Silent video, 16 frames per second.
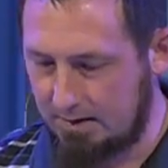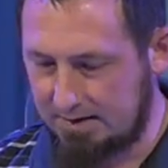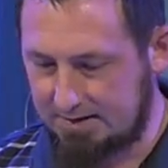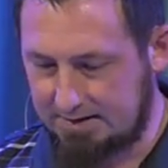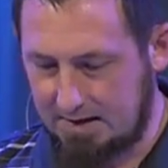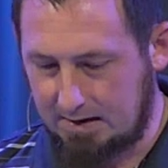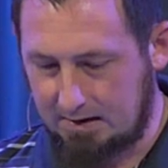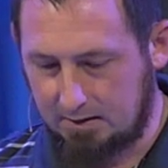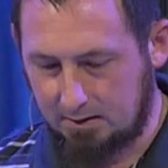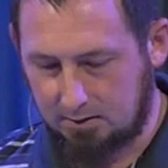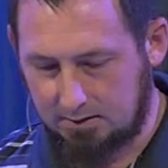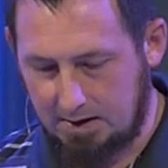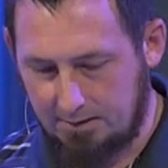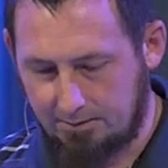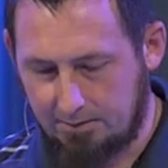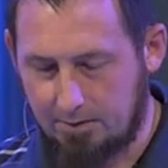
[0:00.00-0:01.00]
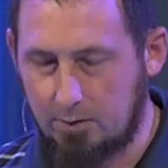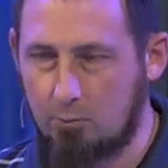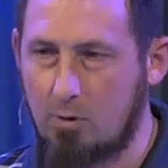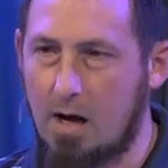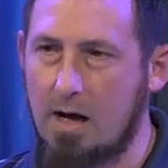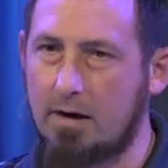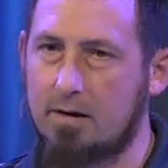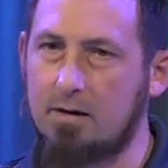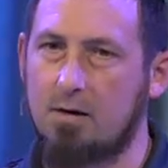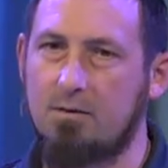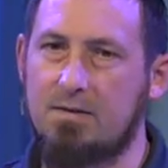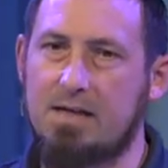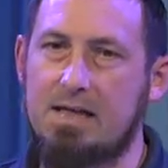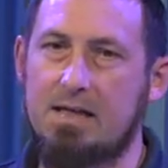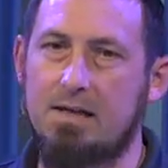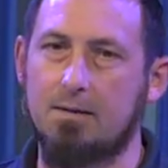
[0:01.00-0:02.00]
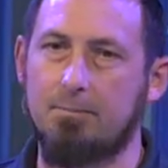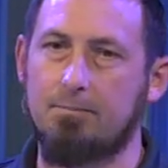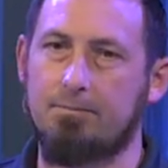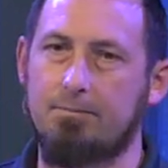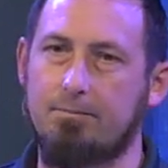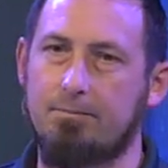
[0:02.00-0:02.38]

and stayed in the cleft of the rock of Edom.